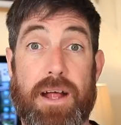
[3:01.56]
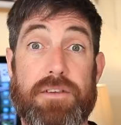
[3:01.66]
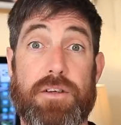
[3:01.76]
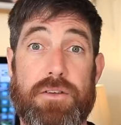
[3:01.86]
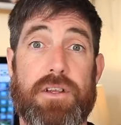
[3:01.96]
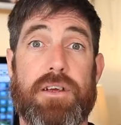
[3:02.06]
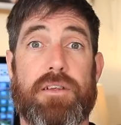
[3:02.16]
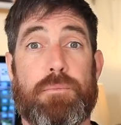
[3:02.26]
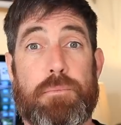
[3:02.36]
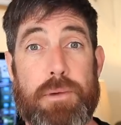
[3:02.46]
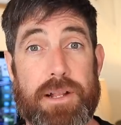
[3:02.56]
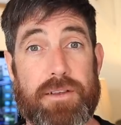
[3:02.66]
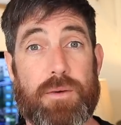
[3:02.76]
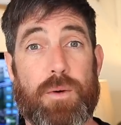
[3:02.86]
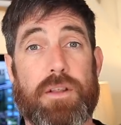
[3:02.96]
and usually it's
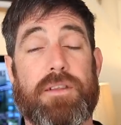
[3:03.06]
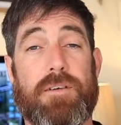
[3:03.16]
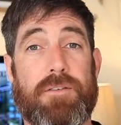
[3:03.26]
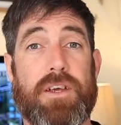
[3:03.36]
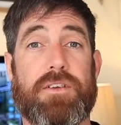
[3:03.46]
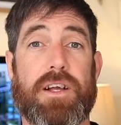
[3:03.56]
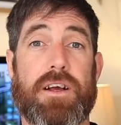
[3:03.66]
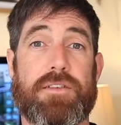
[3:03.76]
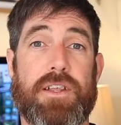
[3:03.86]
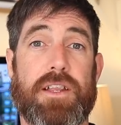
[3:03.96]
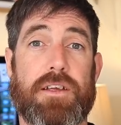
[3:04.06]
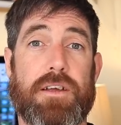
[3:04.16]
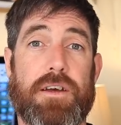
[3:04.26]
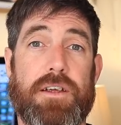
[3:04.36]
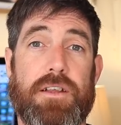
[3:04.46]
better quality fishing at a
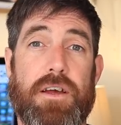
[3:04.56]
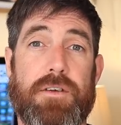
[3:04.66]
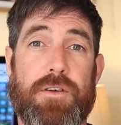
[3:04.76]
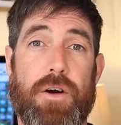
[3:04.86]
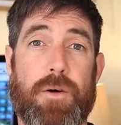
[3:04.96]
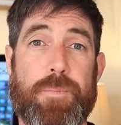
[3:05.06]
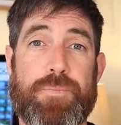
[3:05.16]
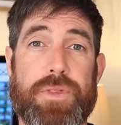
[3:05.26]
syndicate. You know, you've got